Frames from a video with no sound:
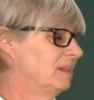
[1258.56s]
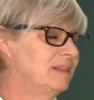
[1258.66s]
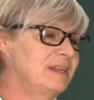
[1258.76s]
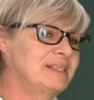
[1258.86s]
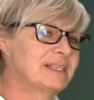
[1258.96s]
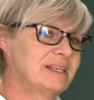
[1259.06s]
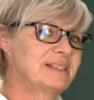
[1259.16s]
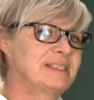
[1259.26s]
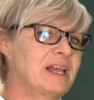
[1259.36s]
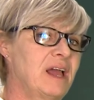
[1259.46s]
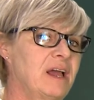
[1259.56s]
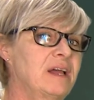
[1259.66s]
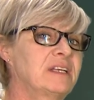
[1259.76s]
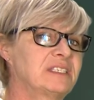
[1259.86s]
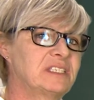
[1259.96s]
This is
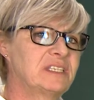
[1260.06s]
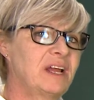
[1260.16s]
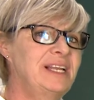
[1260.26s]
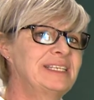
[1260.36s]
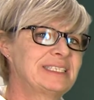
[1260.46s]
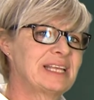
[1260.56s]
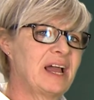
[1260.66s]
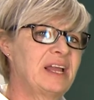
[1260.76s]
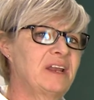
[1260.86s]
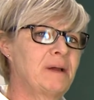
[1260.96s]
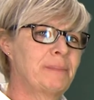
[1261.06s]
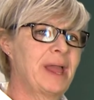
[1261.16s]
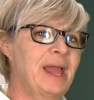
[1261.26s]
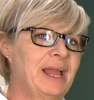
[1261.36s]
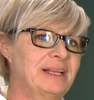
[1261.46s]
sunny side up
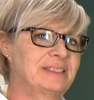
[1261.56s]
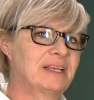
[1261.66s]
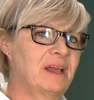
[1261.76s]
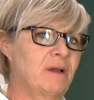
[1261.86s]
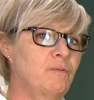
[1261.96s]
eggs,